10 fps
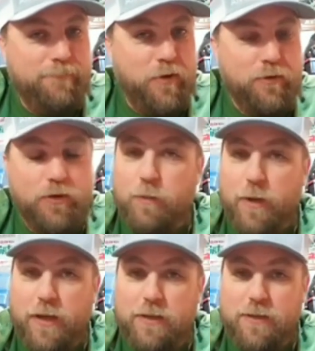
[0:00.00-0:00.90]
Throw
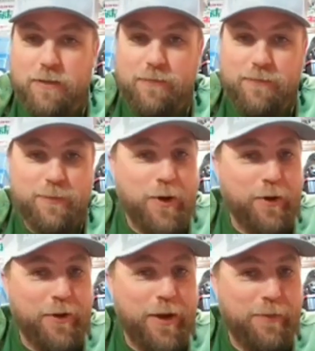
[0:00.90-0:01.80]
jerkbaits, small
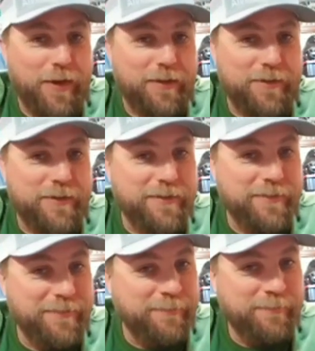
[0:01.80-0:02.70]
crankbaits,
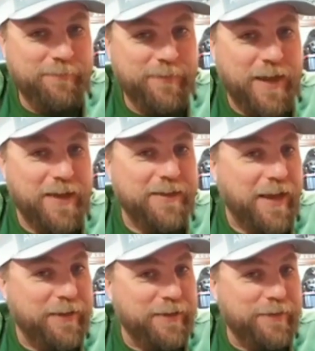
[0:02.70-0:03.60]

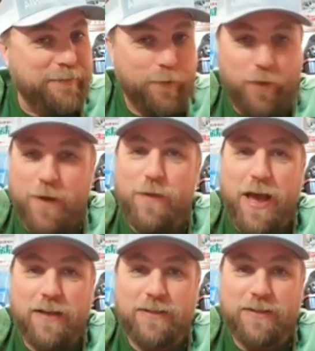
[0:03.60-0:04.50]
high-tech, with white
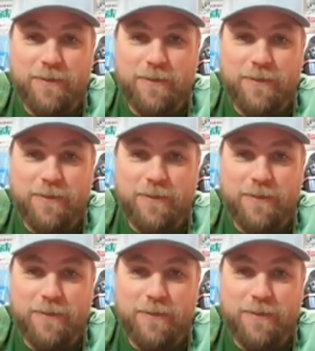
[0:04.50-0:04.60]
bass.